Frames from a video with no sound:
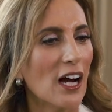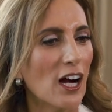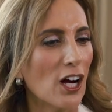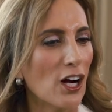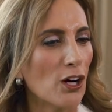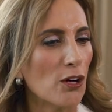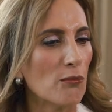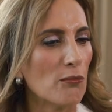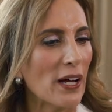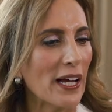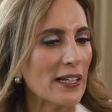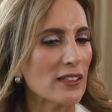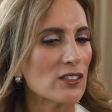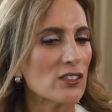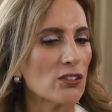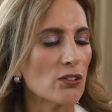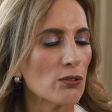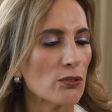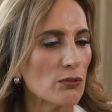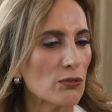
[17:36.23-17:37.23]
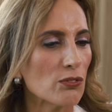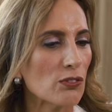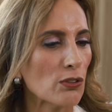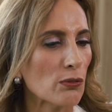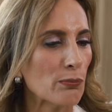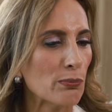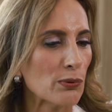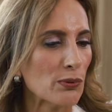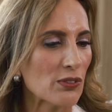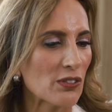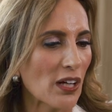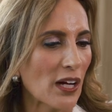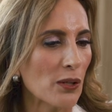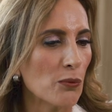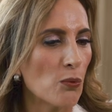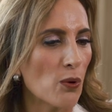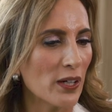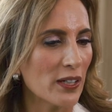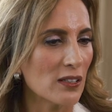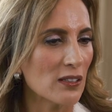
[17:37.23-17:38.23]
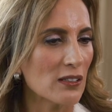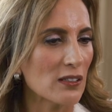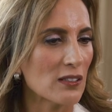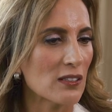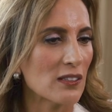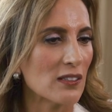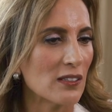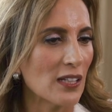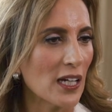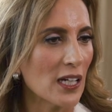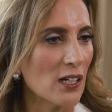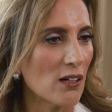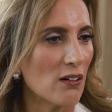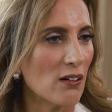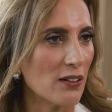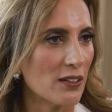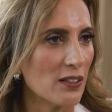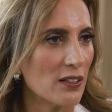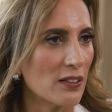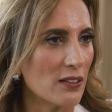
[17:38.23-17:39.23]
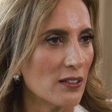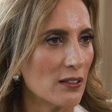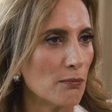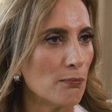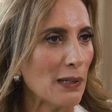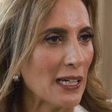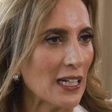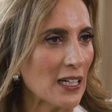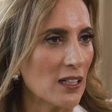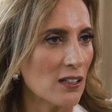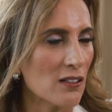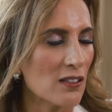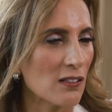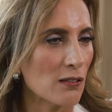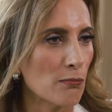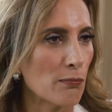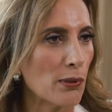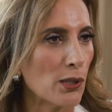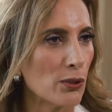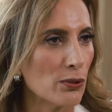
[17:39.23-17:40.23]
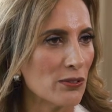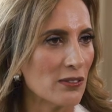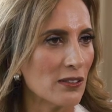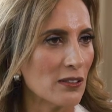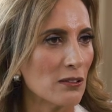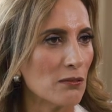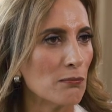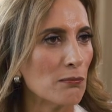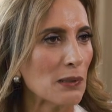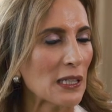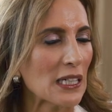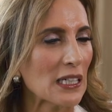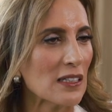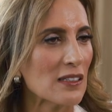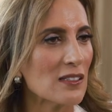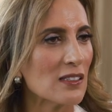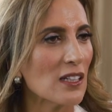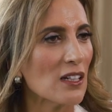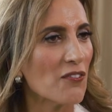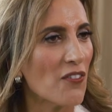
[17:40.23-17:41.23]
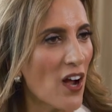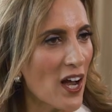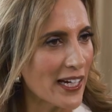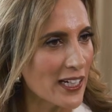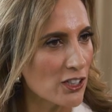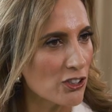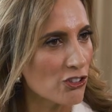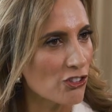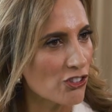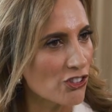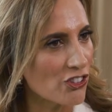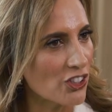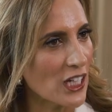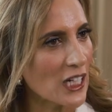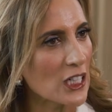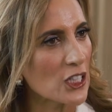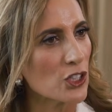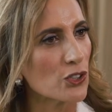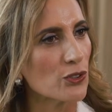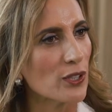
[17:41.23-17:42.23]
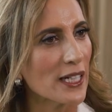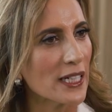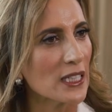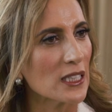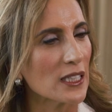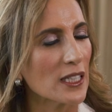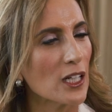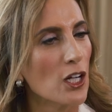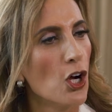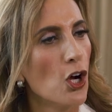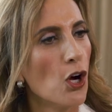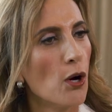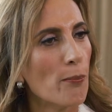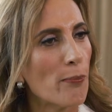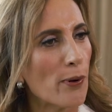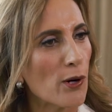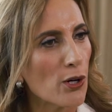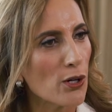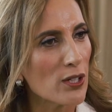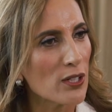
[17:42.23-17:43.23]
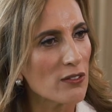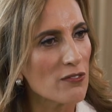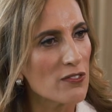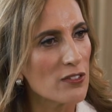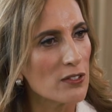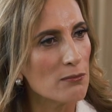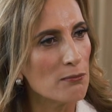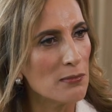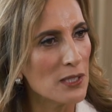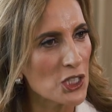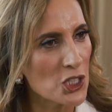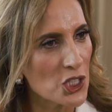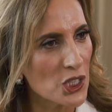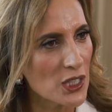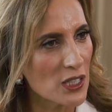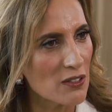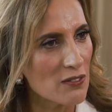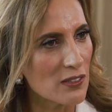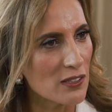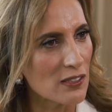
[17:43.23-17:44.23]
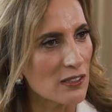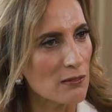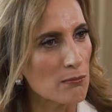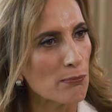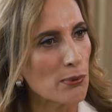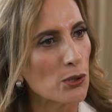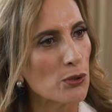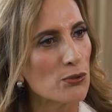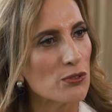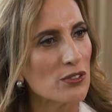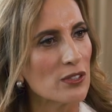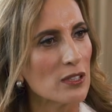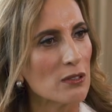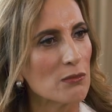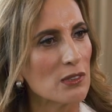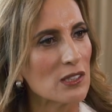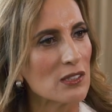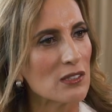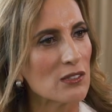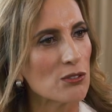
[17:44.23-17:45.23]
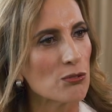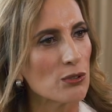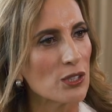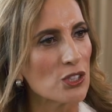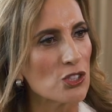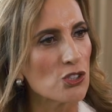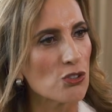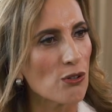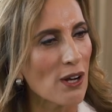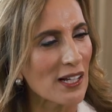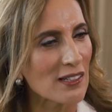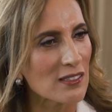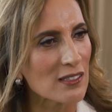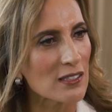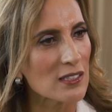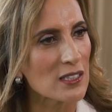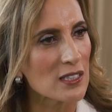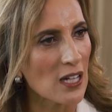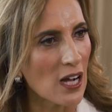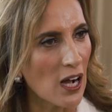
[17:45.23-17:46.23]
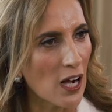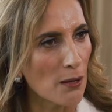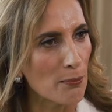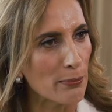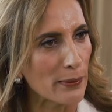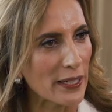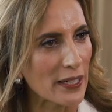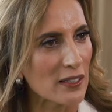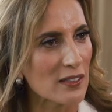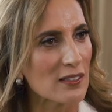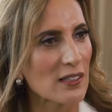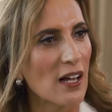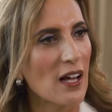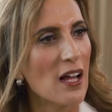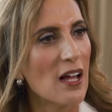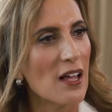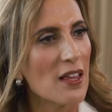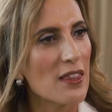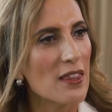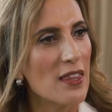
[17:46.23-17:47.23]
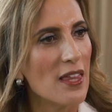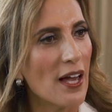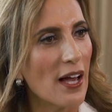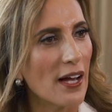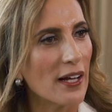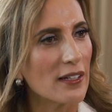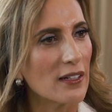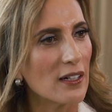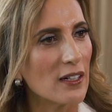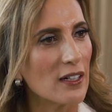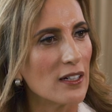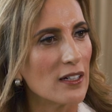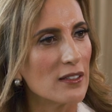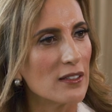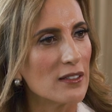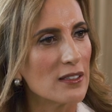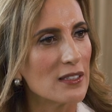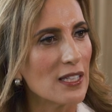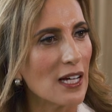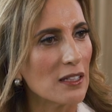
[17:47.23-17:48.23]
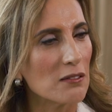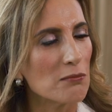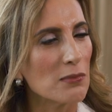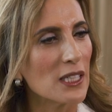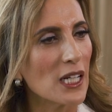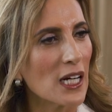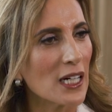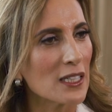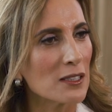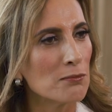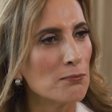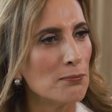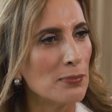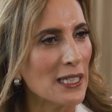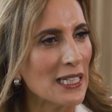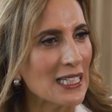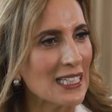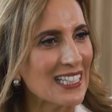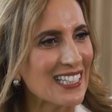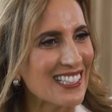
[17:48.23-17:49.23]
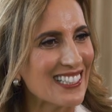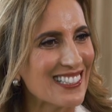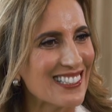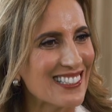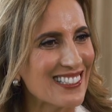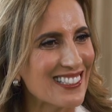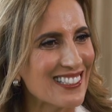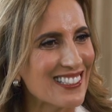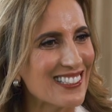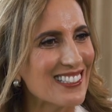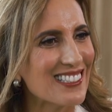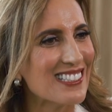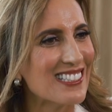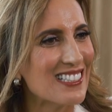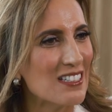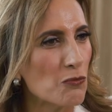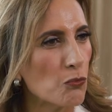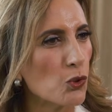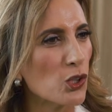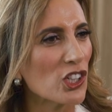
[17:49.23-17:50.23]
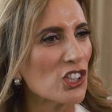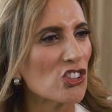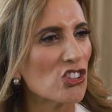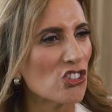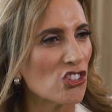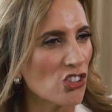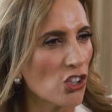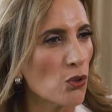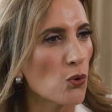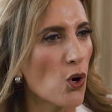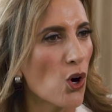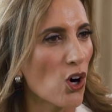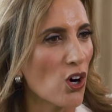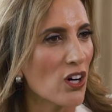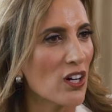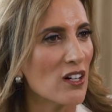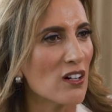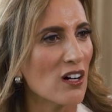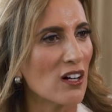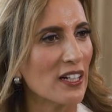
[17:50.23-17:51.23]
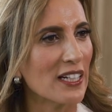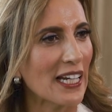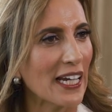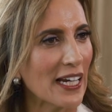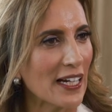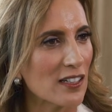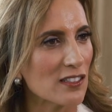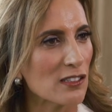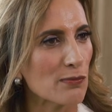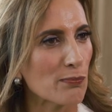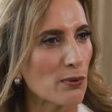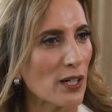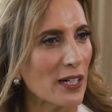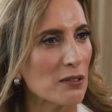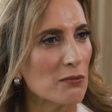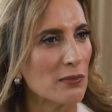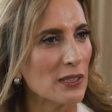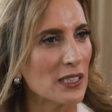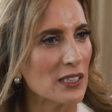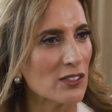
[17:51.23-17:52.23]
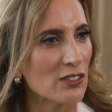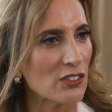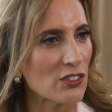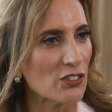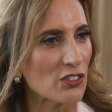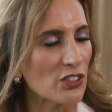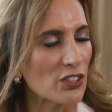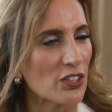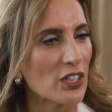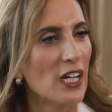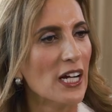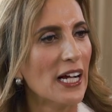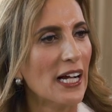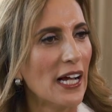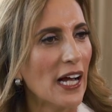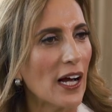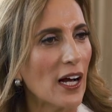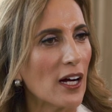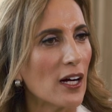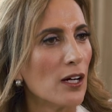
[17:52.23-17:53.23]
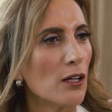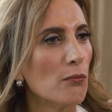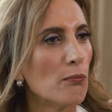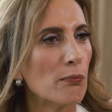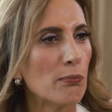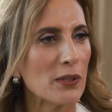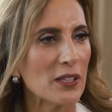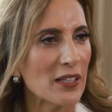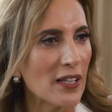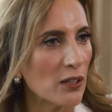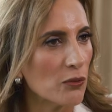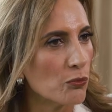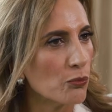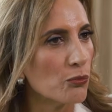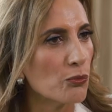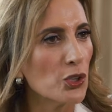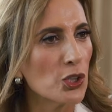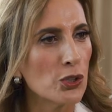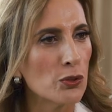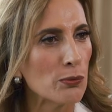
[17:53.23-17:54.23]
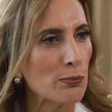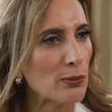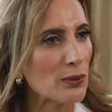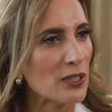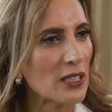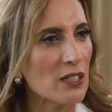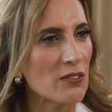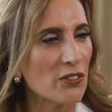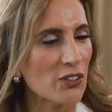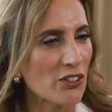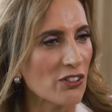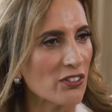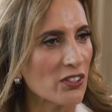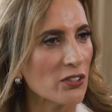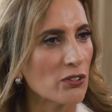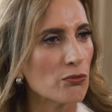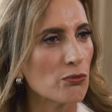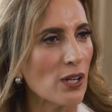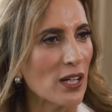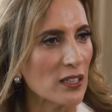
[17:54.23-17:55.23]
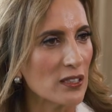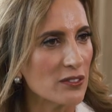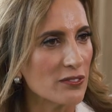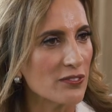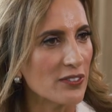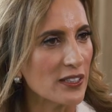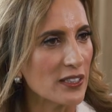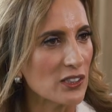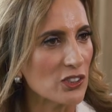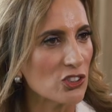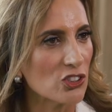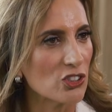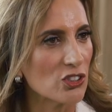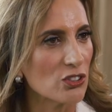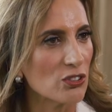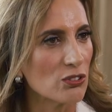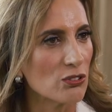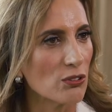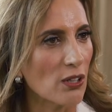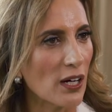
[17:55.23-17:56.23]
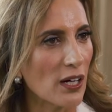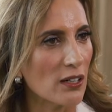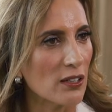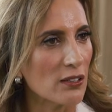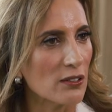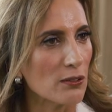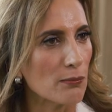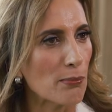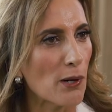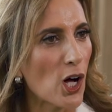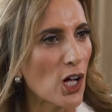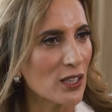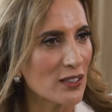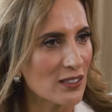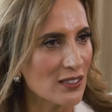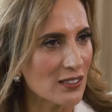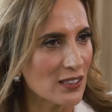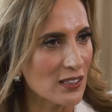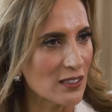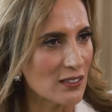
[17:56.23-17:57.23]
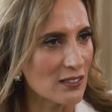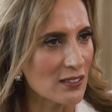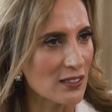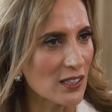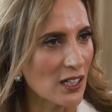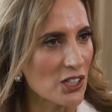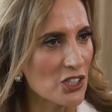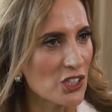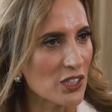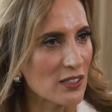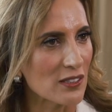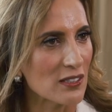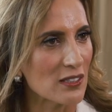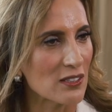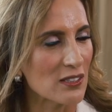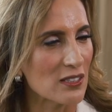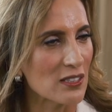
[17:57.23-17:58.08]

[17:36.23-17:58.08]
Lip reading: And so Bruce, I want to stay on the Begin Symposium, because if I understand correctly, part of the mission of the symposium is to address the topics that that Menachem Begin worked so hard on as prime minister, but that you believe are still relevant to our policy discussions